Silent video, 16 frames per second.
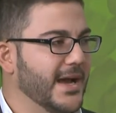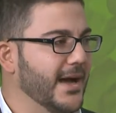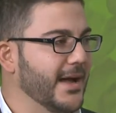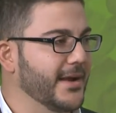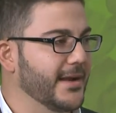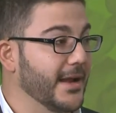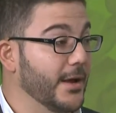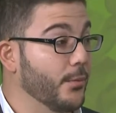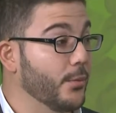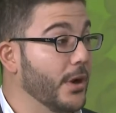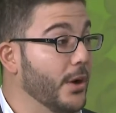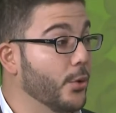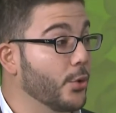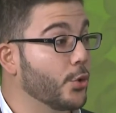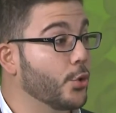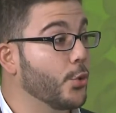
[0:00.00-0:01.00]
And
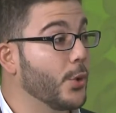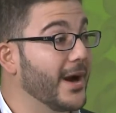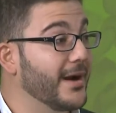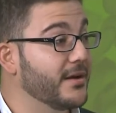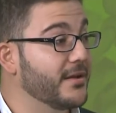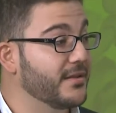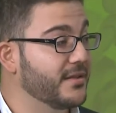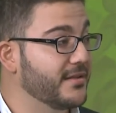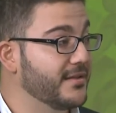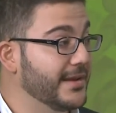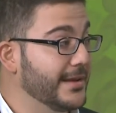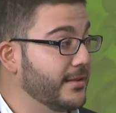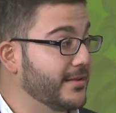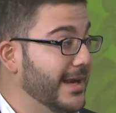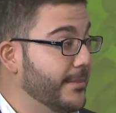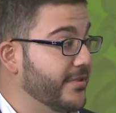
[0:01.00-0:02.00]
it requires
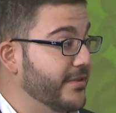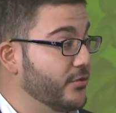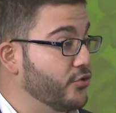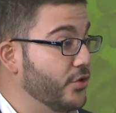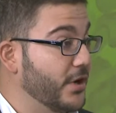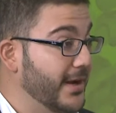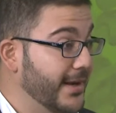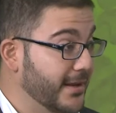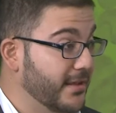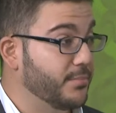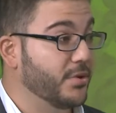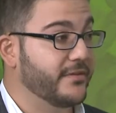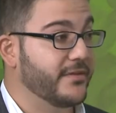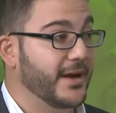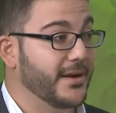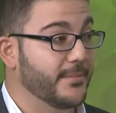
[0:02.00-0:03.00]
these types of trainings
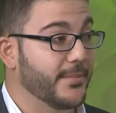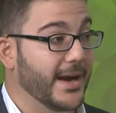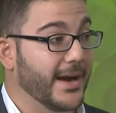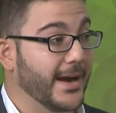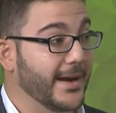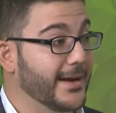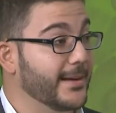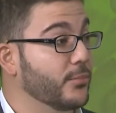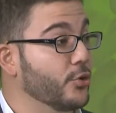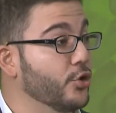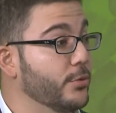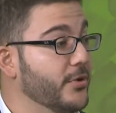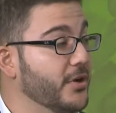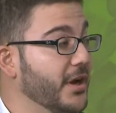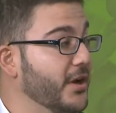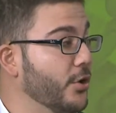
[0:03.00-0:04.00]
provided by iLab
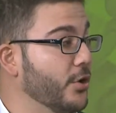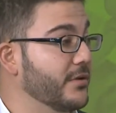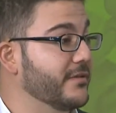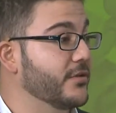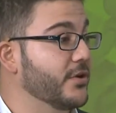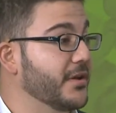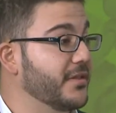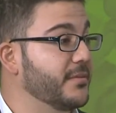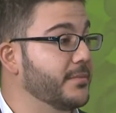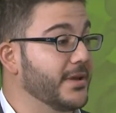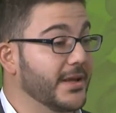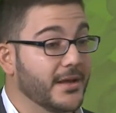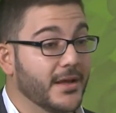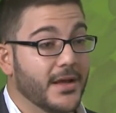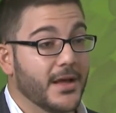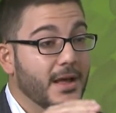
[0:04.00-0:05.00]
Global in order for us to
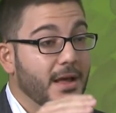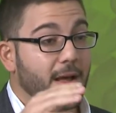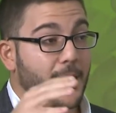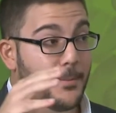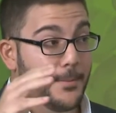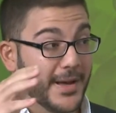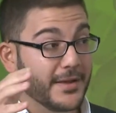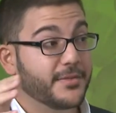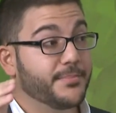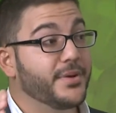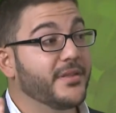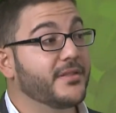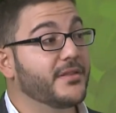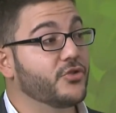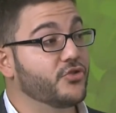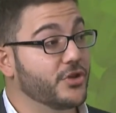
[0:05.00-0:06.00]
be best
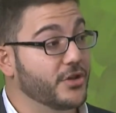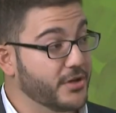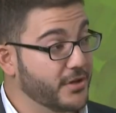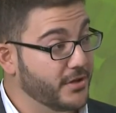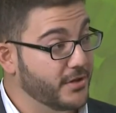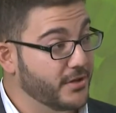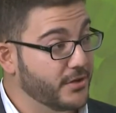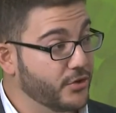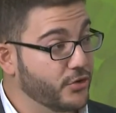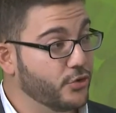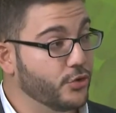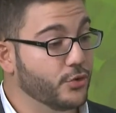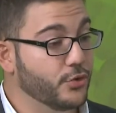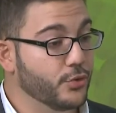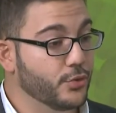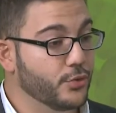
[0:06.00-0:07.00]
positioned
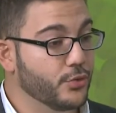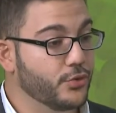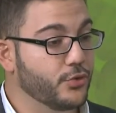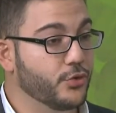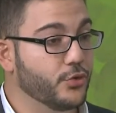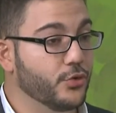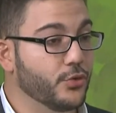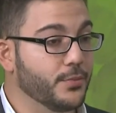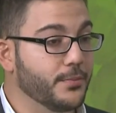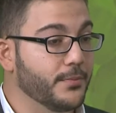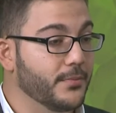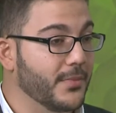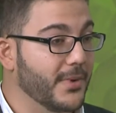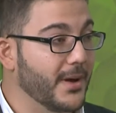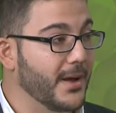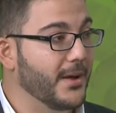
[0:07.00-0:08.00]
to
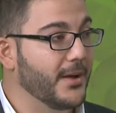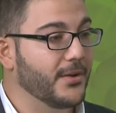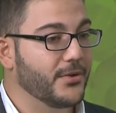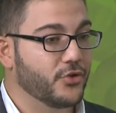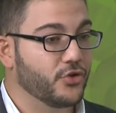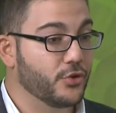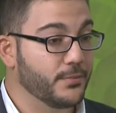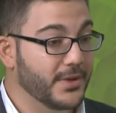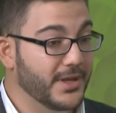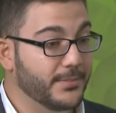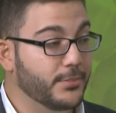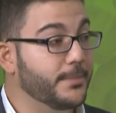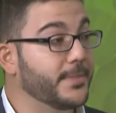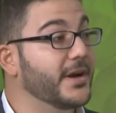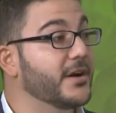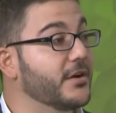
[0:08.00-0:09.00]
be
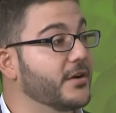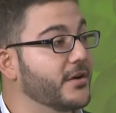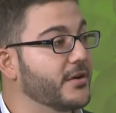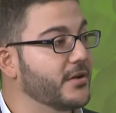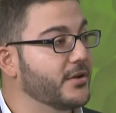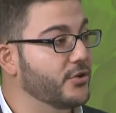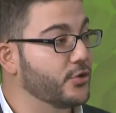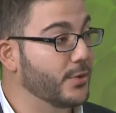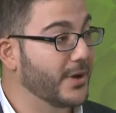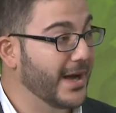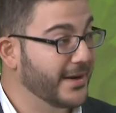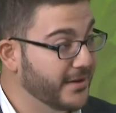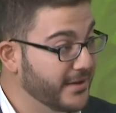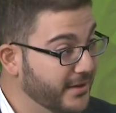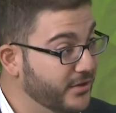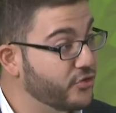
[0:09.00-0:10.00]
prepared to
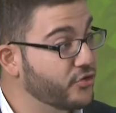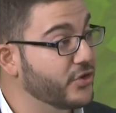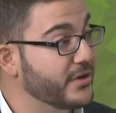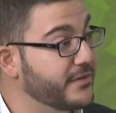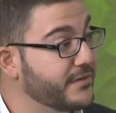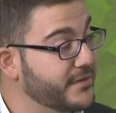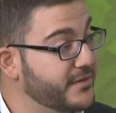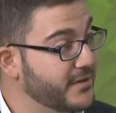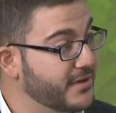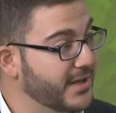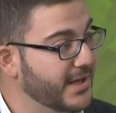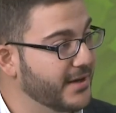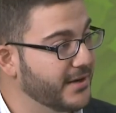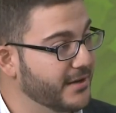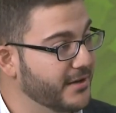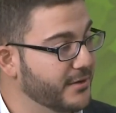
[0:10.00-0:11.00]
handle this shift
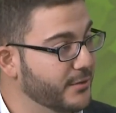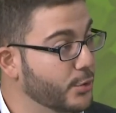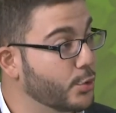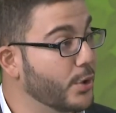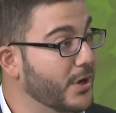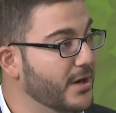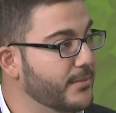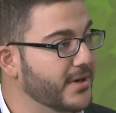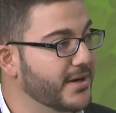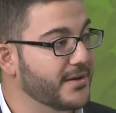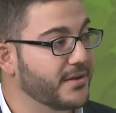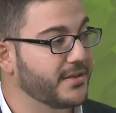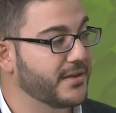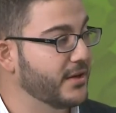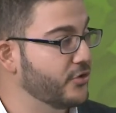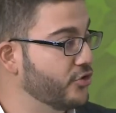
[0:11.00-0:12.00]
in the
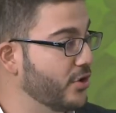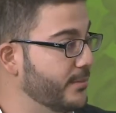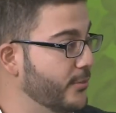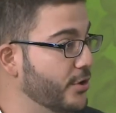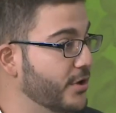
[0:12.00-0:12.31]
requirements in the job